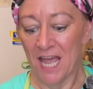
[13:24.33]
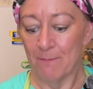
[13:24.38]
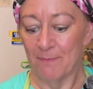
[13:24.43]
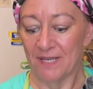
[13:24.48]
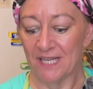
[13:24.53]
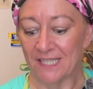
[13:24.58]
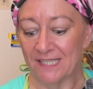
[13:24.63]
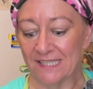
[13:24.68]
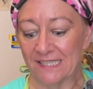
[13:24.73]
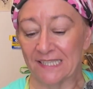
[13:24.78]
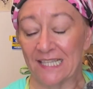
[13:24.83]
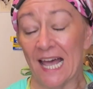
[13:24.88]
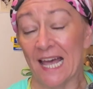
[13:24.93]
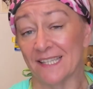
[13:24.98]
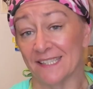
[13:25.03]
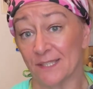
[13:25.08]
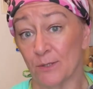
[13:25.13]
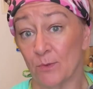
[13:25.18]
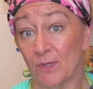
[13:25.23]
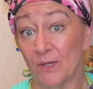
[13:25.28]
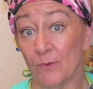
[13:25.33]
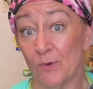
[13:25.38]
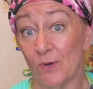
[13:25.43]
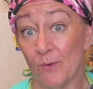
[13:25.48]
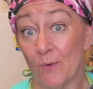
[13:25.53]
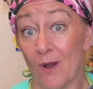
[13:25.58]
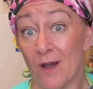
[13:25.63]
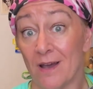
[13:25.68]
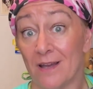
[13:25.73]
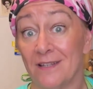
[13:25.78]
Because the last thing we
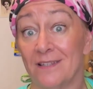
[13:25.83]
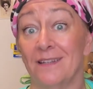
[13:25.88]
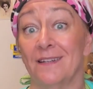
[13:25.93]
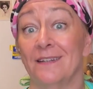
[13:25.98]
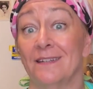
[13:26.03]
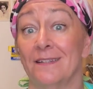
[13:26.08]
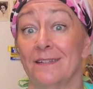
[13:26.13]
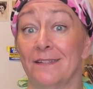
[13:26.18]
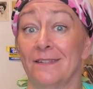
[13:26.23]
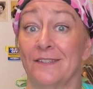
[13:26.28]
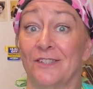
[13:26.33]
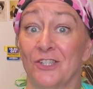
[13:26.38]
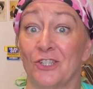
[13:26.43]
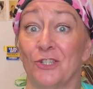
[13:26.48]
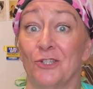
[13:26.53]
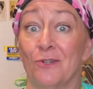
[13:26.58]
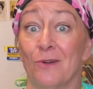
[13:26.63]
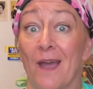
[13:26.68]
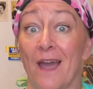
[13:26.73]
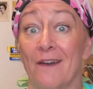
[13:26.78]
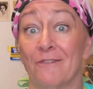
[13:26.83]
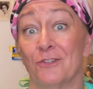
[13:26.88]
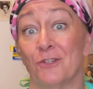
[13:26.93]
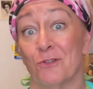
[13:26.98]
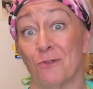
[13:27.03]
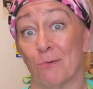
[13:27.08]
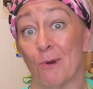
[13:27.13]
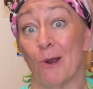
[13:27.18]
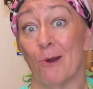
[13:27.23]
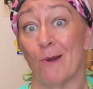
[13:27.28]
want is to have to
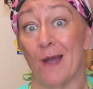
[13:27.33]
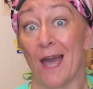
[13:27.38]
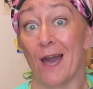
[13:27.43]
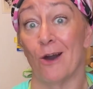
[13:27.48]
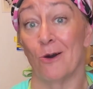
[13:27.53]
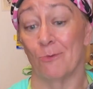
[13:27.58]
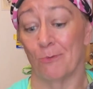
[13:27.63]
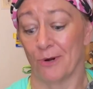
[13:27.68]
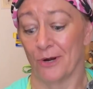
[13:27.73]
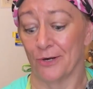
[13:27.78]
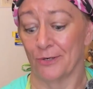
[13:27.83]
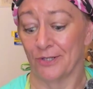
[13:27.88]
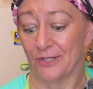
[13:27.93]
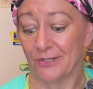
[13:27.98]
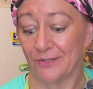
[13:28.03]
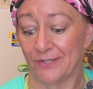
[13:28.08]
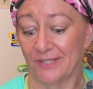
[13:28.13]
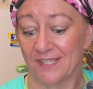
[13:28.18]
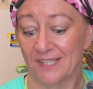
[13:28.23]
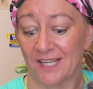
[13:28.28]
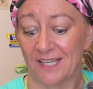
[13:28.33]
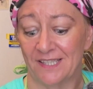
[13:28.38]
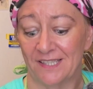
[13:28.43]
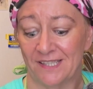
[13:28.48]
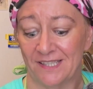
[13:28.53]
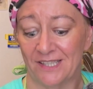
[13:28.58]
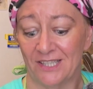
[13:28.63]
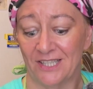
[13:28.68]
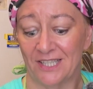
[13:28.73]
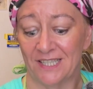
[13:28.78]
throw out produce,
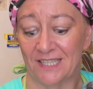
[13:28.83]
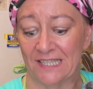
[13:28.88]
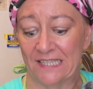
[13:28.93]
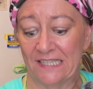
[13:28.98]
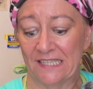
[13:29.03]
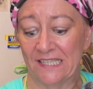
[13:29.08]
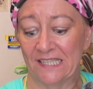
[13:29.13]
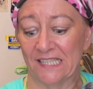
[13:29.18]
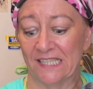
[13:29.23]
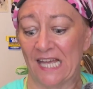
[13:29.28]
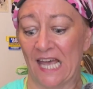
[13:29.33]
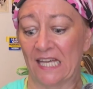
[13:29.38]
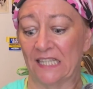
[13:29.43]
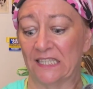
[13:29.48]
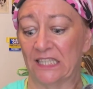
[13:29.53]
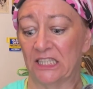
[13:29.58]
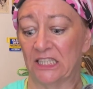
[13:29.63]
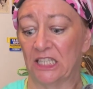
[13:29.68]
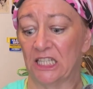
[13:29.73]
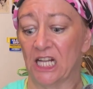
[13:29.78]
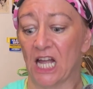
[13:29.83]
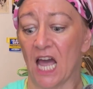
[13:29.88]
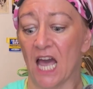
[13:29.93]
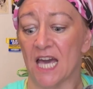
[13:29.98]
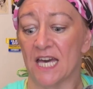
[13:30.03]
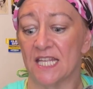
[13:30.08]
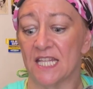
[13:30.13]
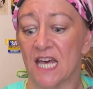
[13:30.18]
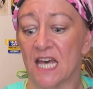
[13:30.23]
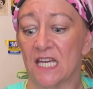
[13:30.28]
because look at this sad little
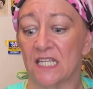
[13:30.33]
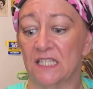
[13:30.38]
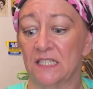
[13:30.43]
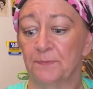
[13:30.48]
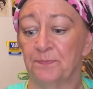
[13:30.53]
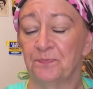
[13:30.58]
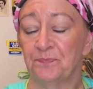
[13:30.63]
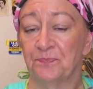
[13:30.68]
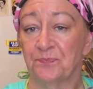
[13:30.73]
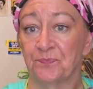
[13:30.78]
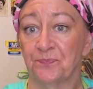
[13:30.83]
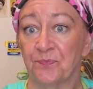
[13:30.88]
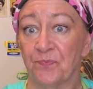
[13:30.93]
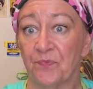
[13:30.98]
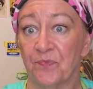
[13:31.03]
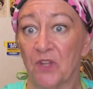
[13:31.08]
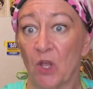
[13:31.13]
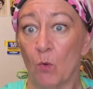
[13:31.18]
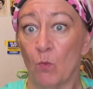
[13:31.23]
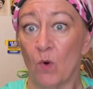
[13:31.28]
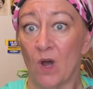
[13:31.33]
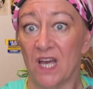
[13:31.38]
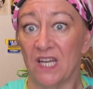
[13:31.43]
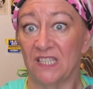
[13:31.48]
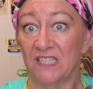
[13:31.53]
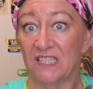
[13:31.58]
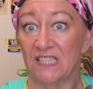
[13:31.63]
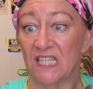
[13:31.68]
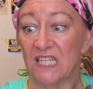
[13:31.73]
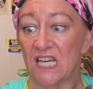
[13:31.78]
guy that,
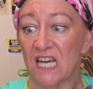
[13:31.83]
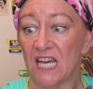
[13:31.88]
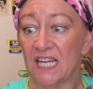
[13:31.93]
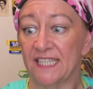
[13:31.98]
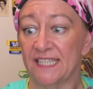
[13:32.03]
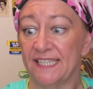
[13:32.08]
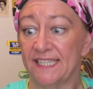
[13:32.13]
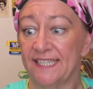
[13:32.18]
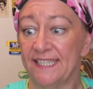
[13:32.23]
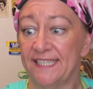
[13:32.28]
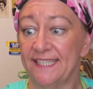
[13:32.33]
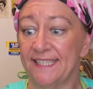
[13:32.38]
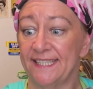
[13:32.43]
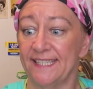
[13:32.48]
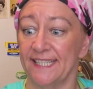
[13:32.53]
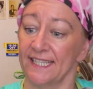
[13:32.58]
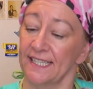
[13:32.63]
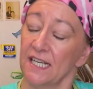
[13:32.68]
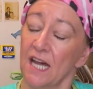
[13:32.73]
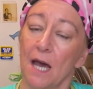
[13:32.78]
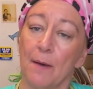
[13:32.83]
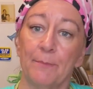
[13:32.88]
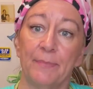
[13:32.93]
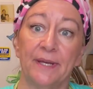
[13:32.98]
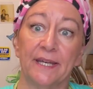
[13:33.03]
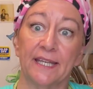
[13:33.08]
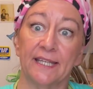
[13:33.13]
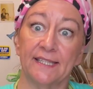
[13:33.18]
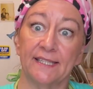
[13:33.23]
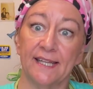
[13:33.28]
one, I did not
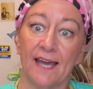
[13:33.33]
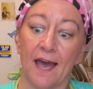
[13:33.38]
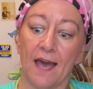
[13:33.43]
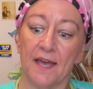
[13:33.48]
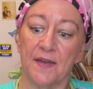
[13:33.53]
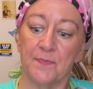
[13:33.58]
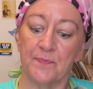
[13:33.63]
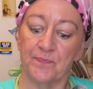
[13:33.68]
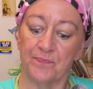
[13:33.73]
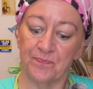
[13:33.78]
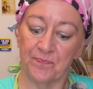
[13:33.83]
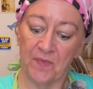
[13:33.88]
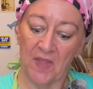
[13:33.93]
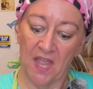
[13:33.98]
pick in time,